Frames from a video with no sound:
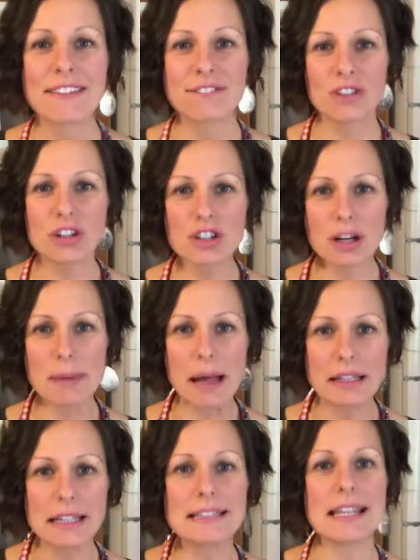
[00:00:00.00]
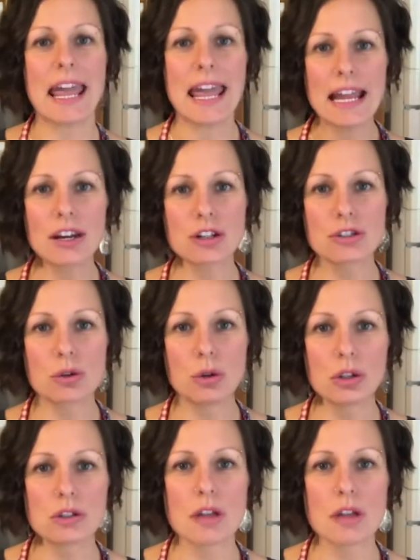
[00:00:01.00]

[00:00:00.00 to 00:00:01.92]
fills our bellies and our souls,